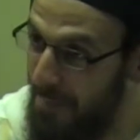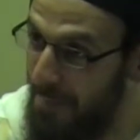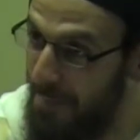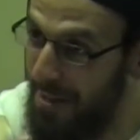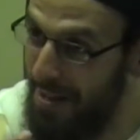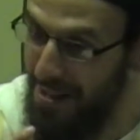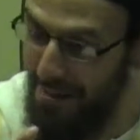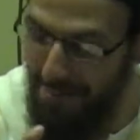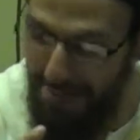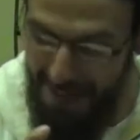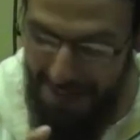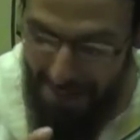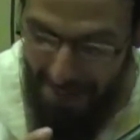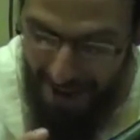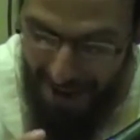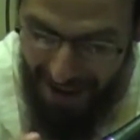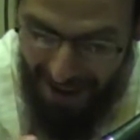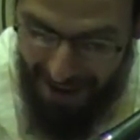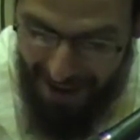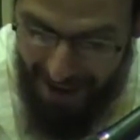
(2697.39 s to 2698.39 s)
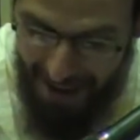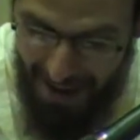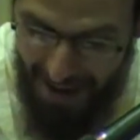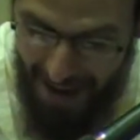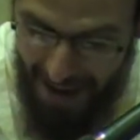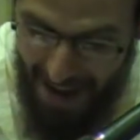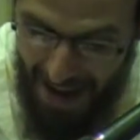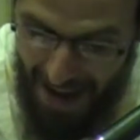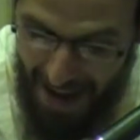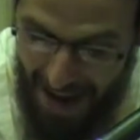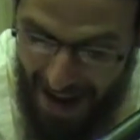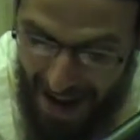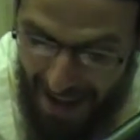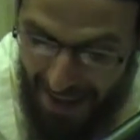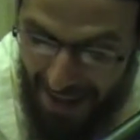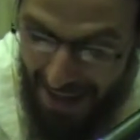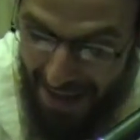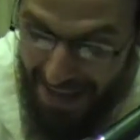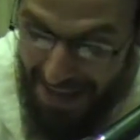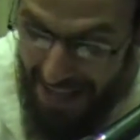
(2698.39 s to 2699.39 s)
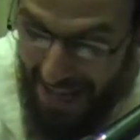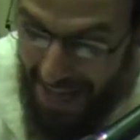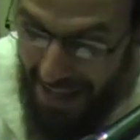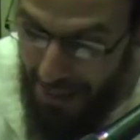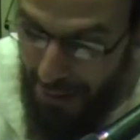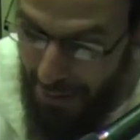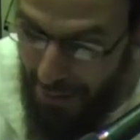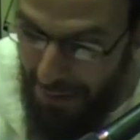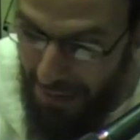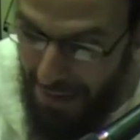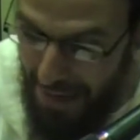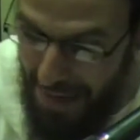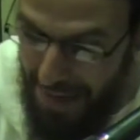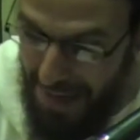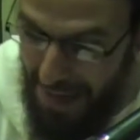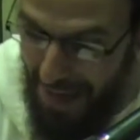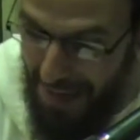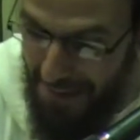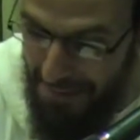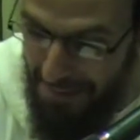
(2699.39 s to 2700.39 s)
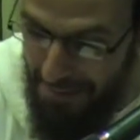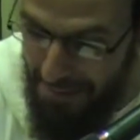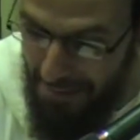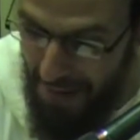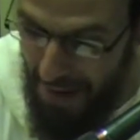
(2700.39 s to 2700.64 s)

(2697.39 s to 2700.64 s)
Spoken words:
in Benjamin's bag. And they said, look what they said.